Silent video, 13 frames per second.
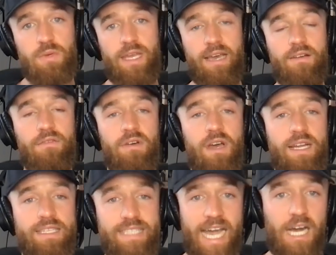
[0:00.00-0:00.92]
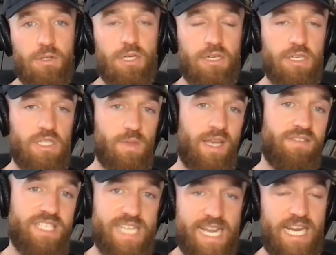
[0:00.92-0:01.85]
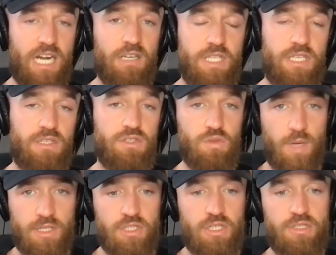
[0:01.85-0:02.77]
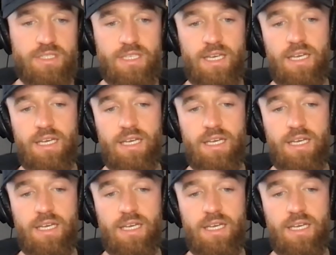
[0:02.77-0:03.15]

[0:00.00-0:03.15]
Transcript: We have Dialed hoodies. We have Stay Dialed In sweatshirts.